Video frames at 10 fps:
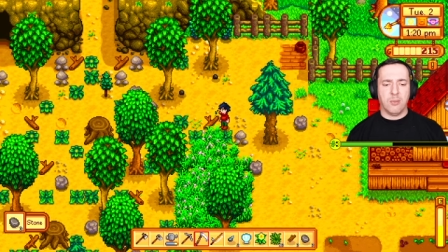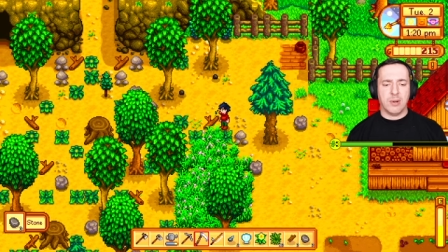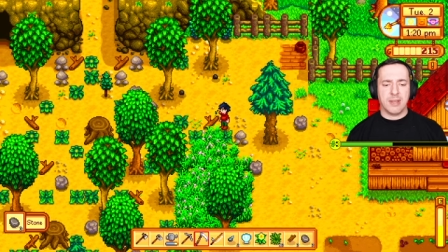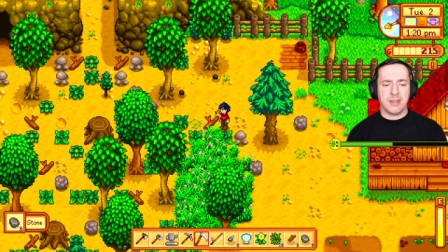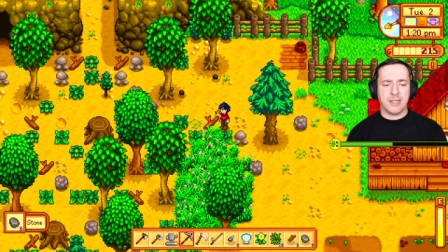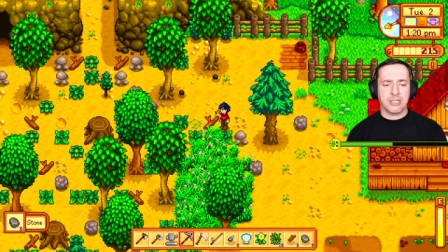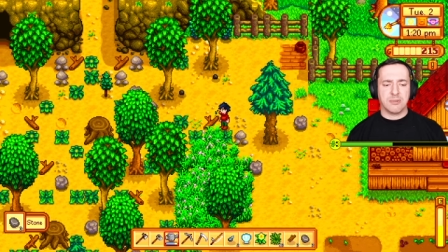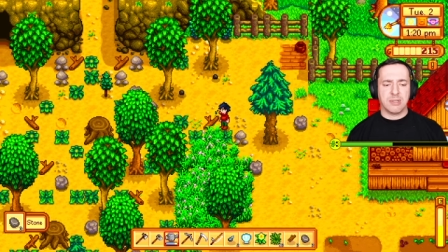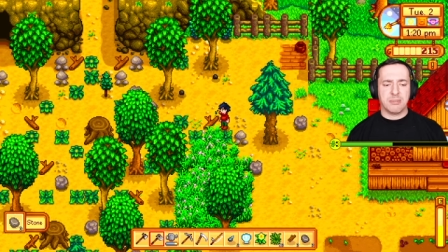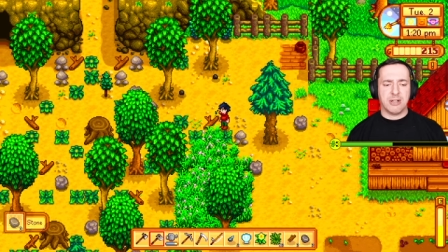one of the things you
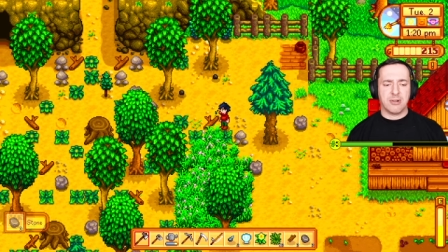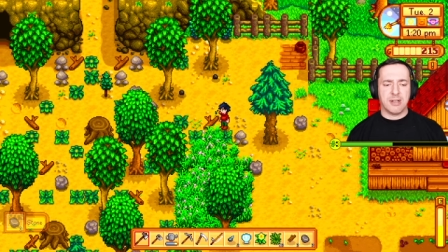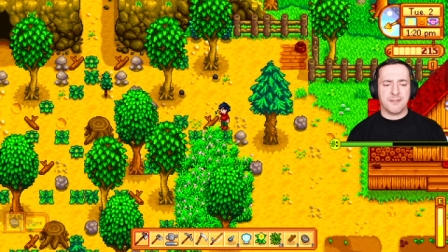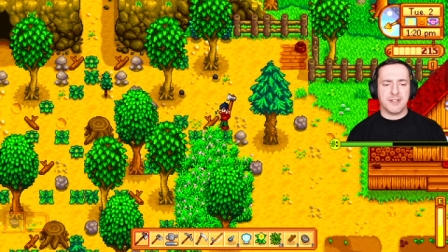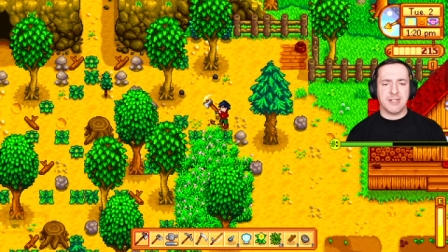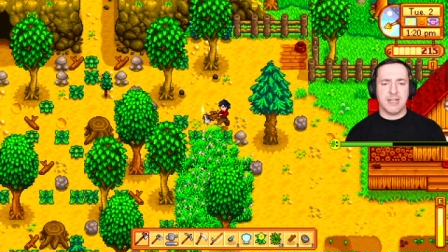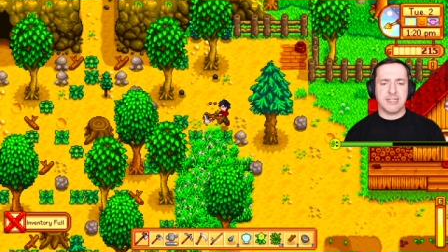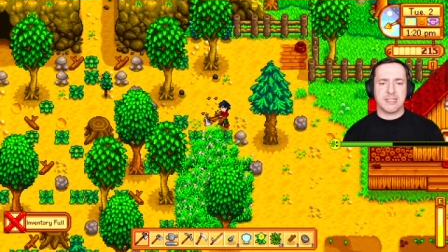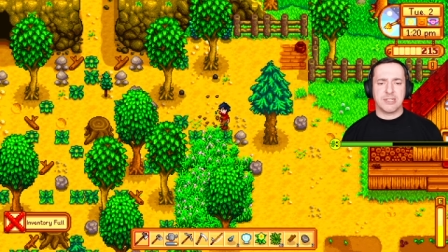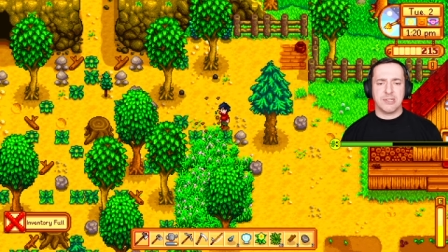want to be crafting
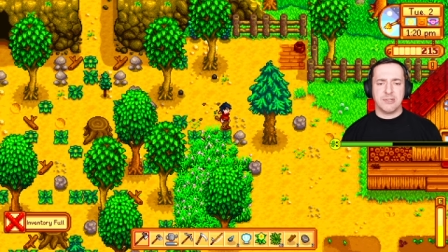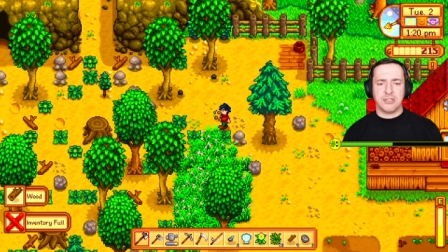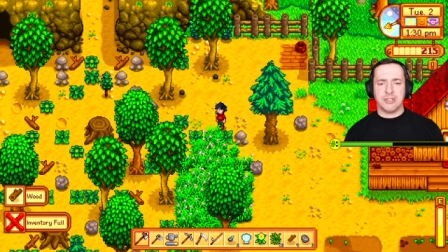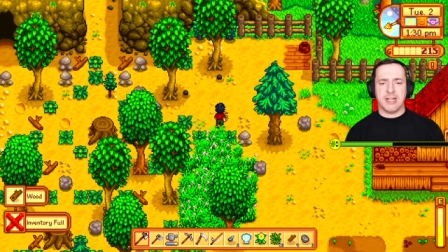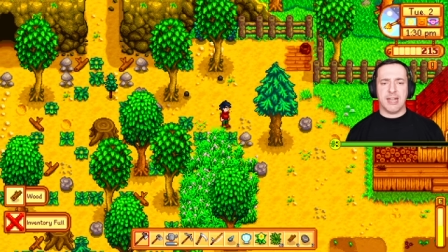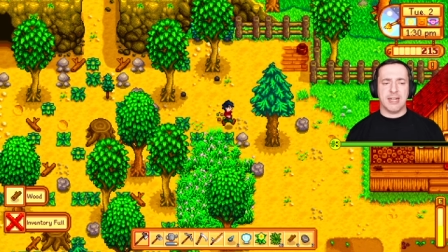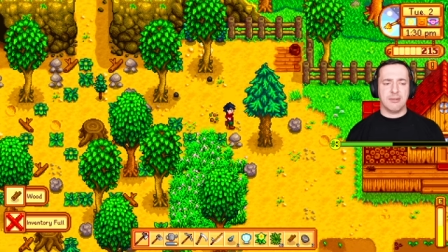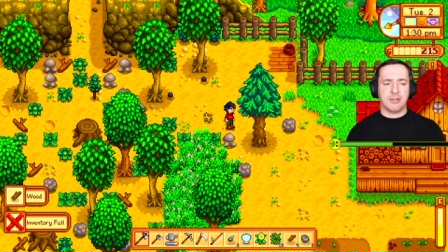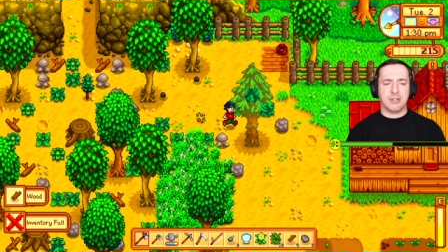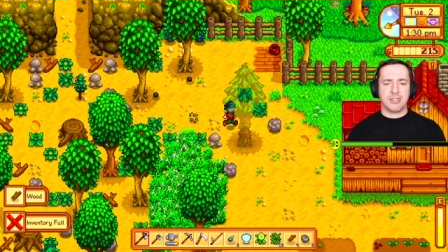as soon as you can, it
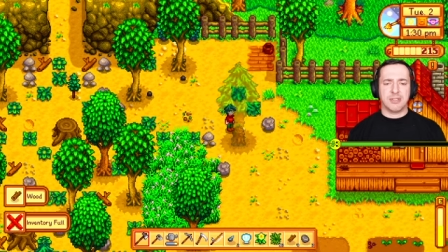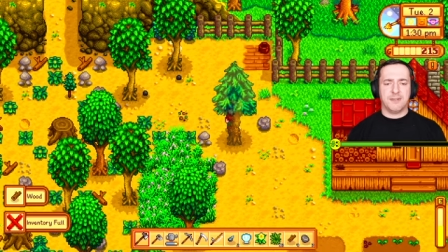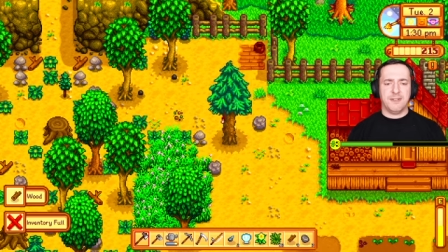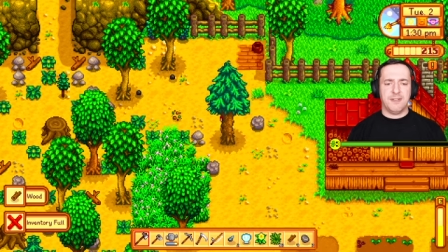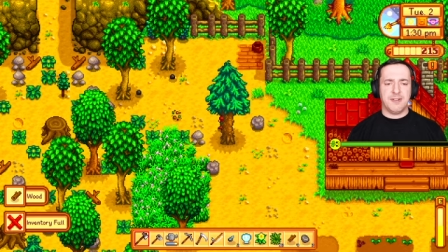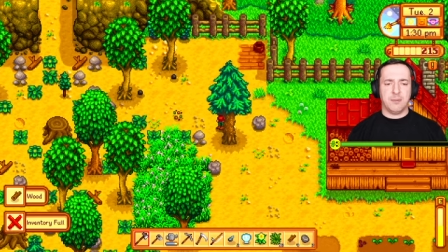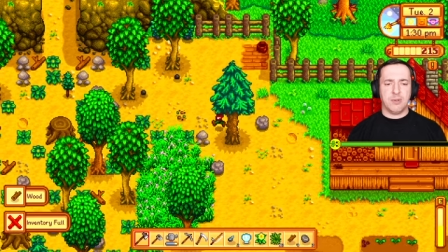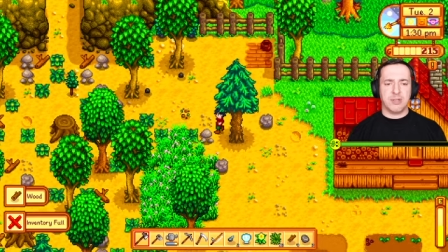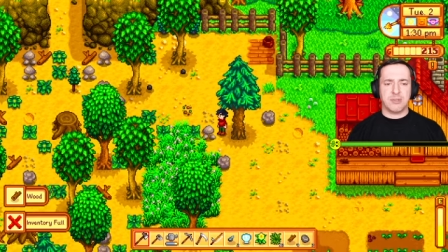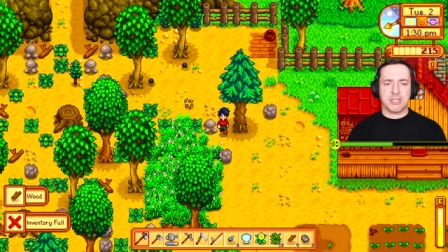will cost you 50
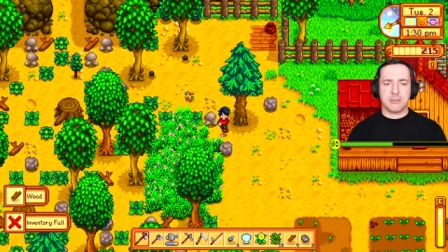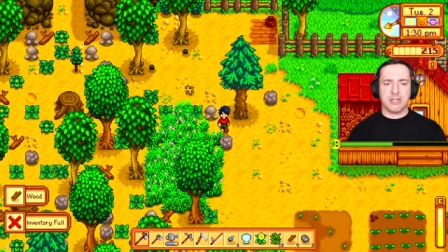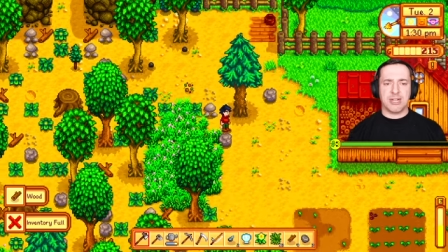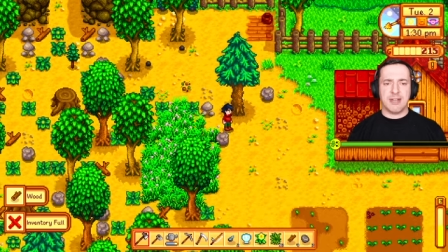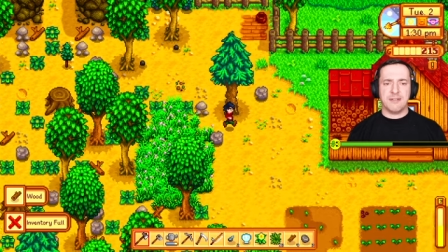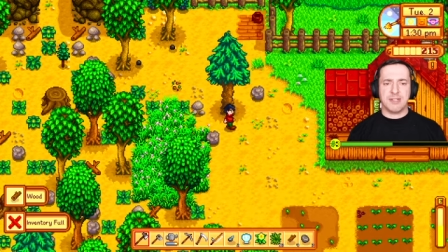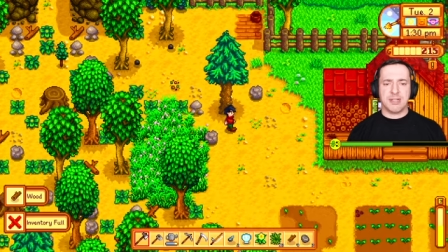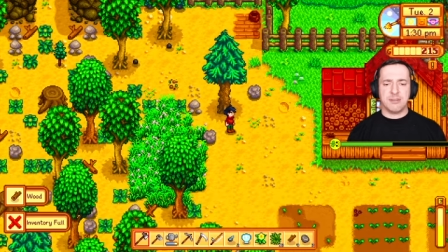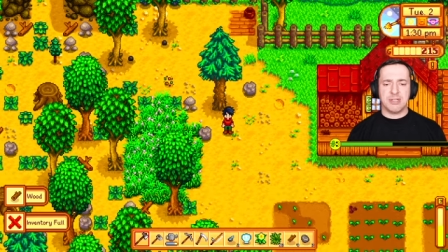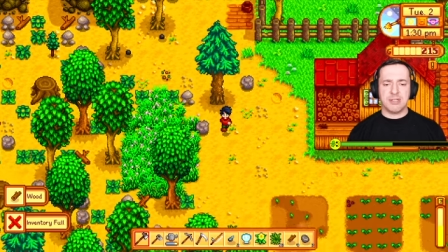wood, which I'm not going to have
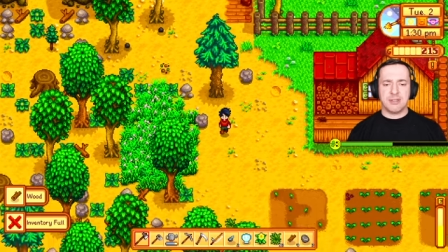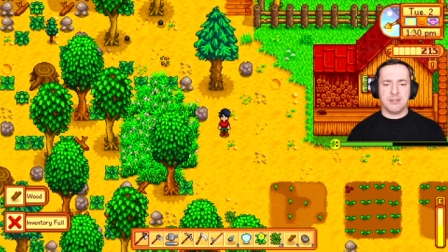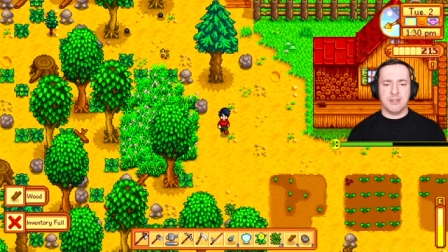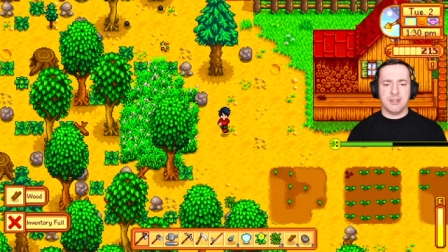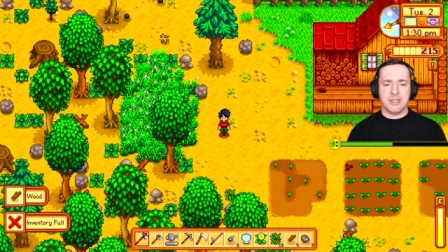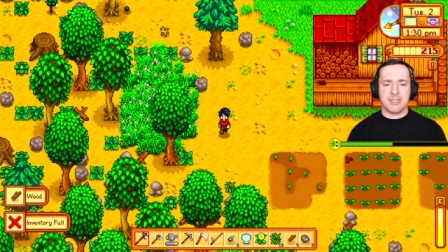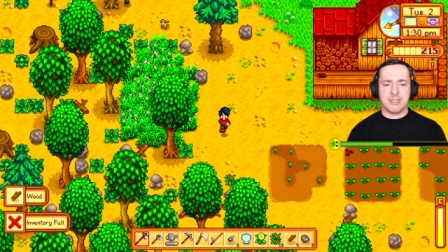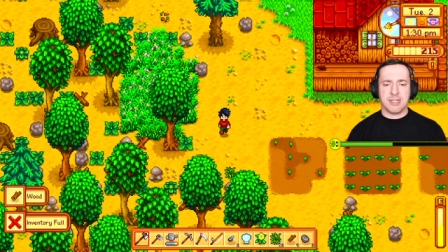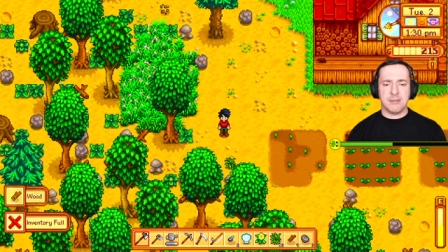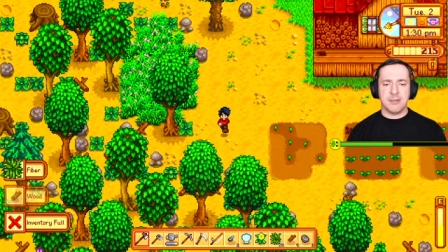time to do this
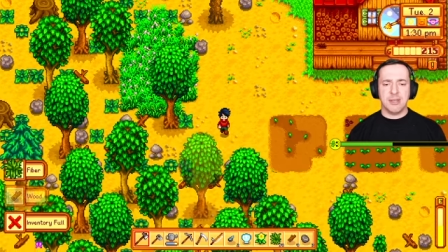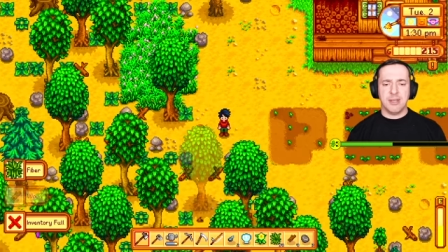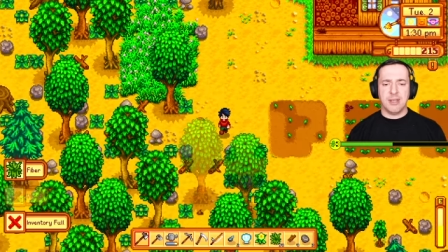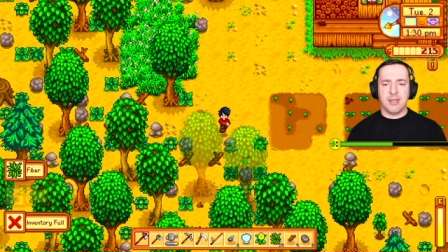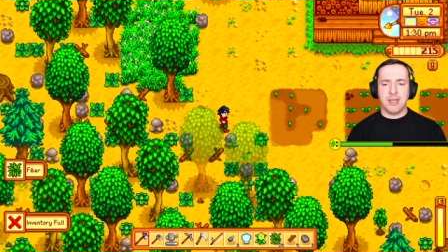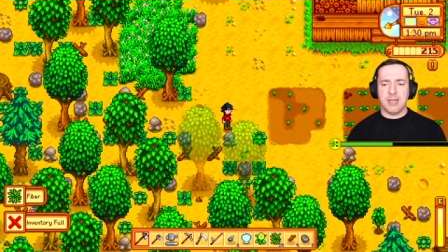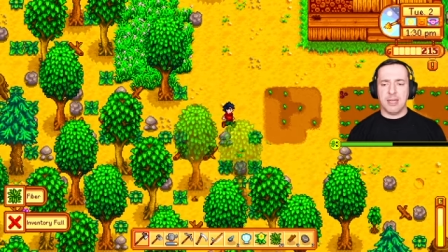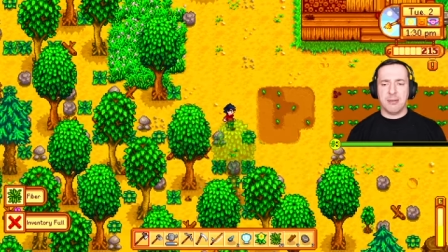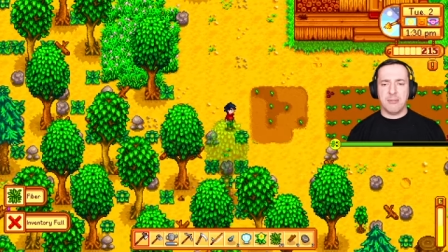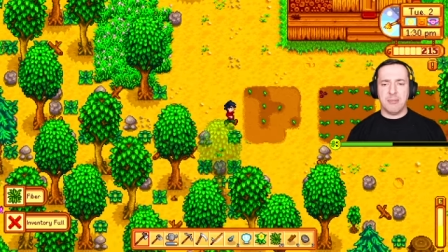time.
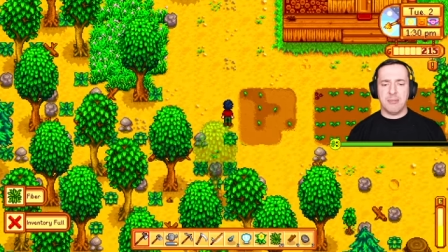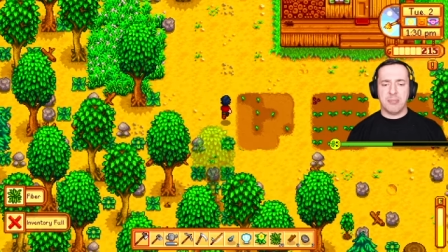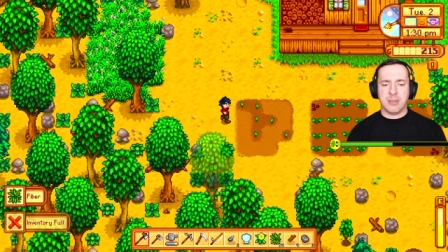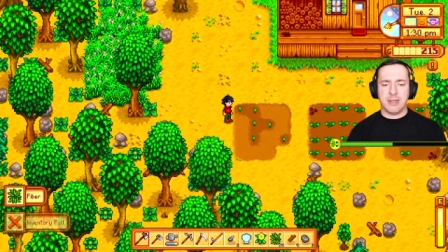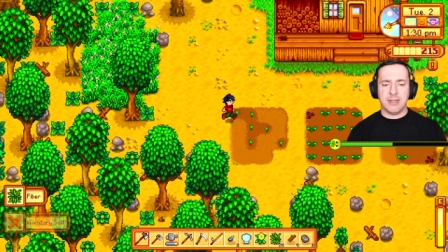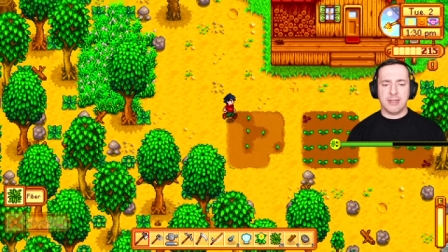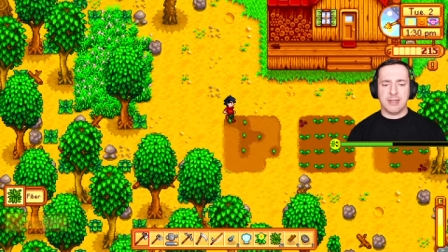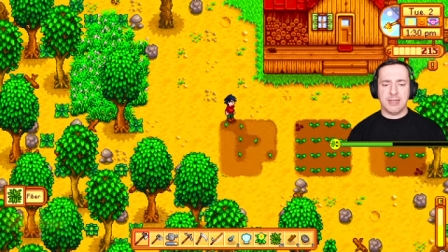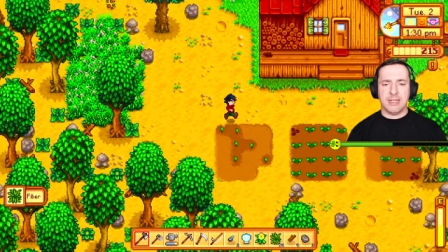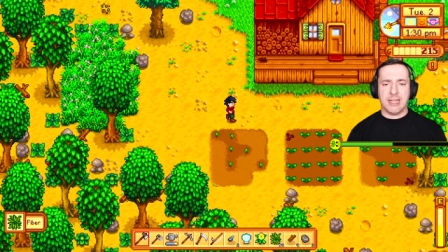Um, but
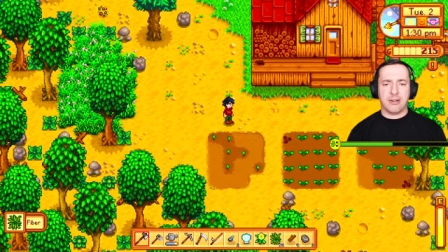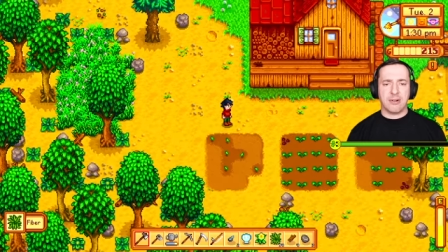in that